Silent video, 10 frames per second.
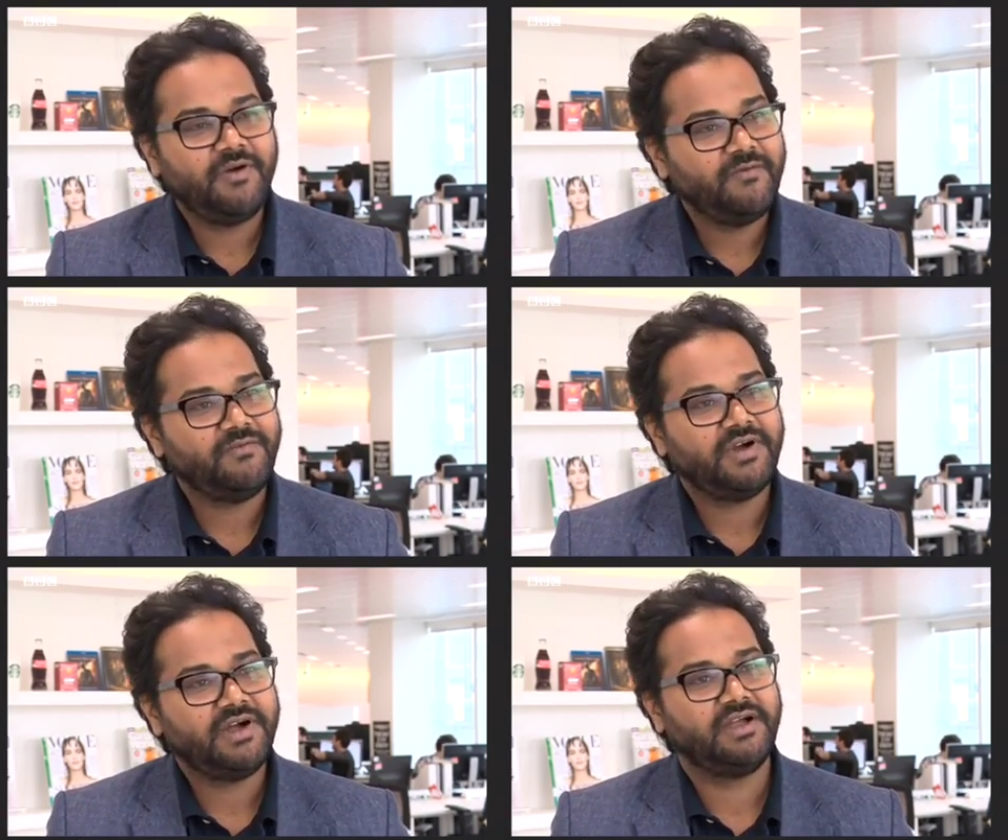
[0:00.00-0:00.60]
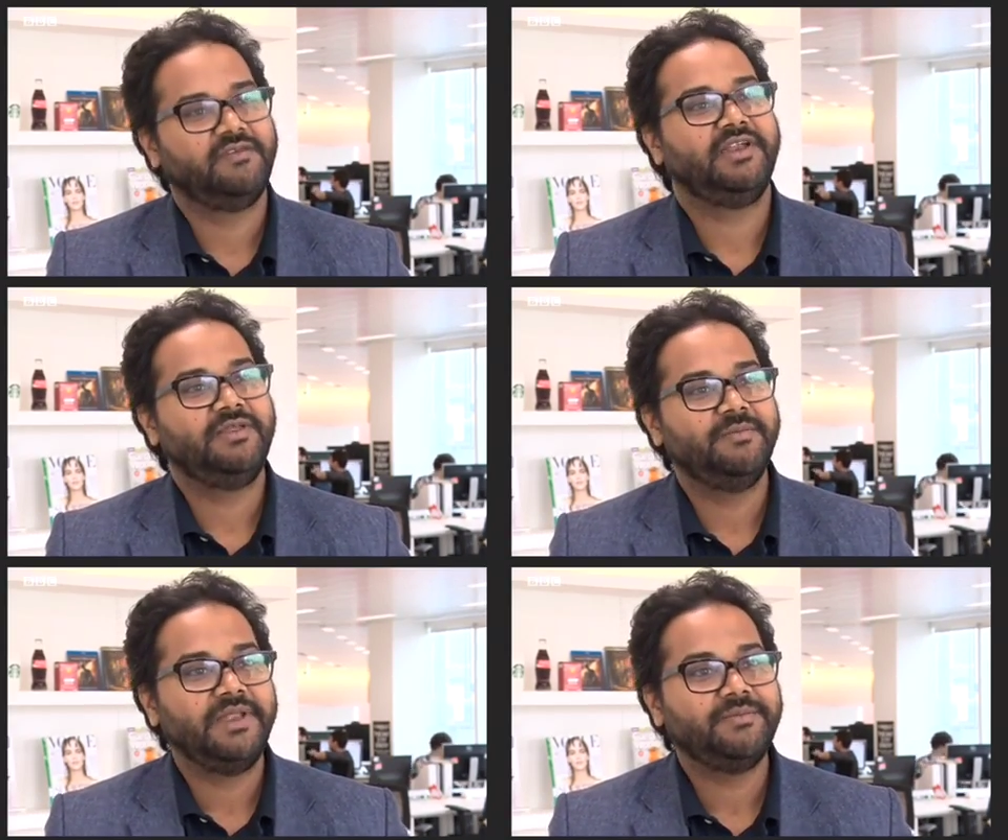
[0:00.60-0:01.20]
homework and
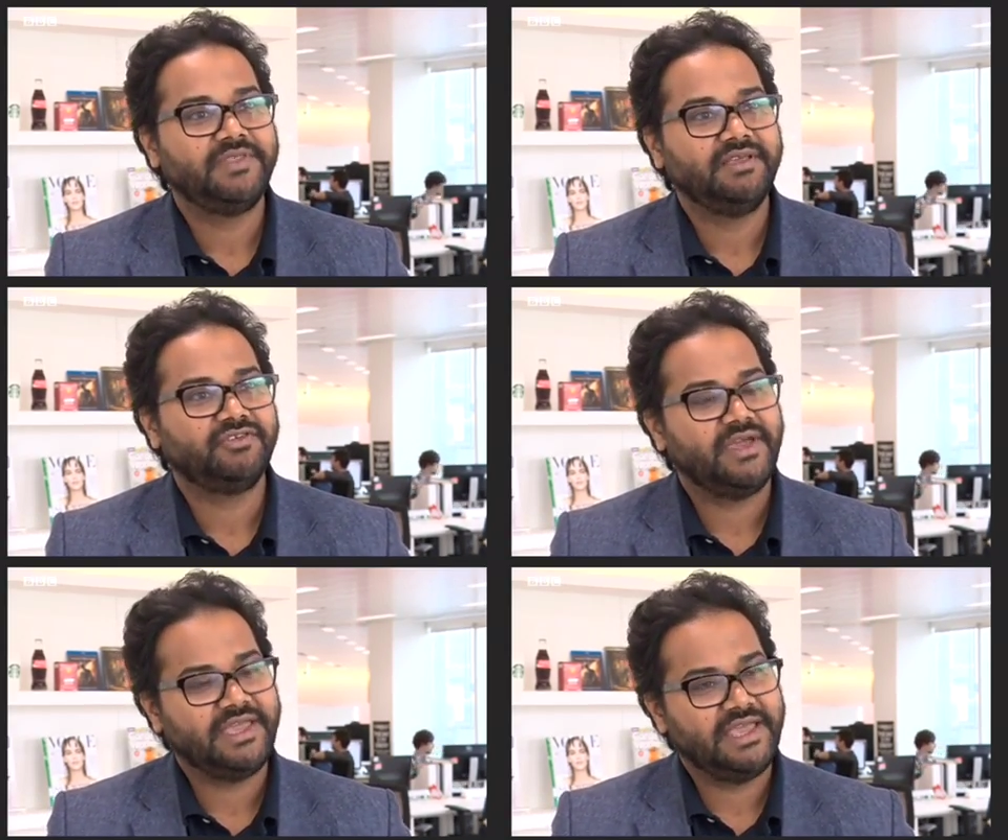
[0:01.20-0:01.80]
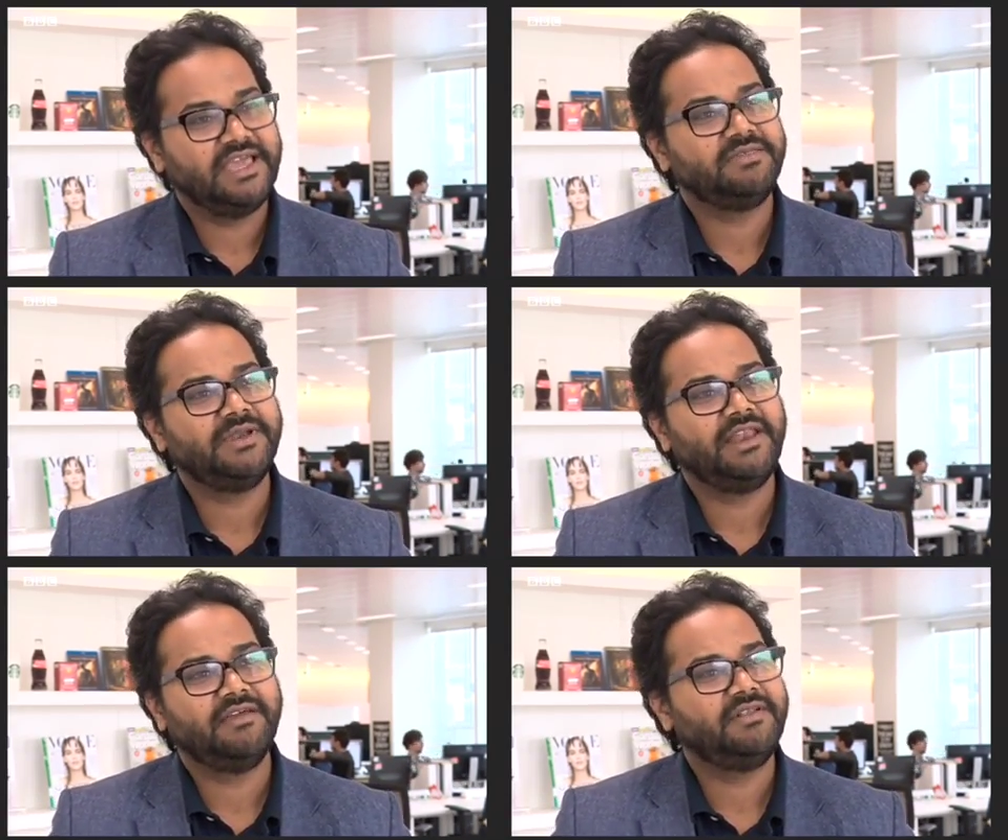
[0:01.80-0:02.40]
when you blip things, your
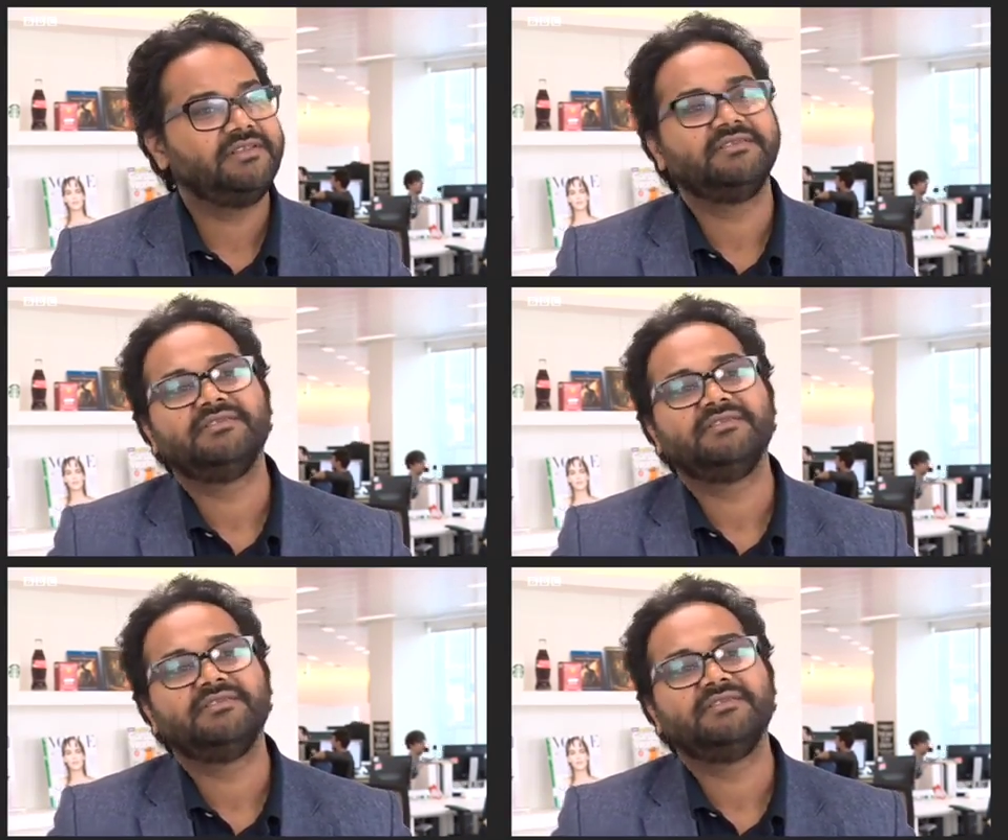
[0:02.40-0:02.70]
engagement levels are